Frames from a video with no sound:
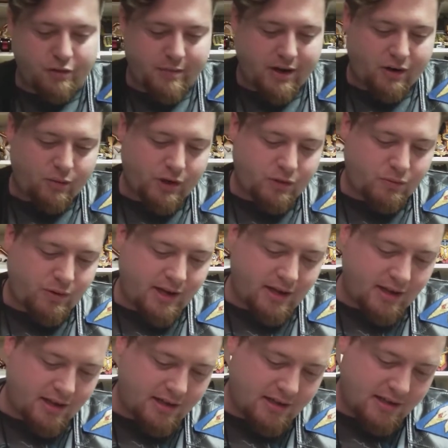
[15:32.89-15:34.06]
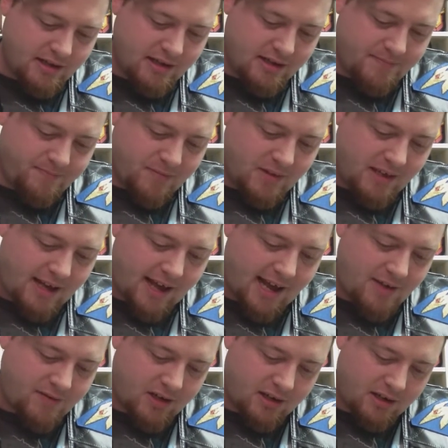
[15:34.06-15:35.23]
no matter which way you
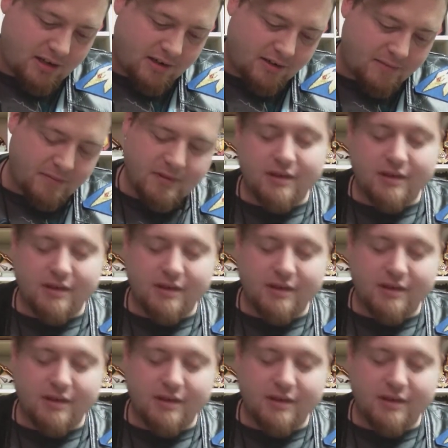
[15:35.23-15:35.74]
have it here.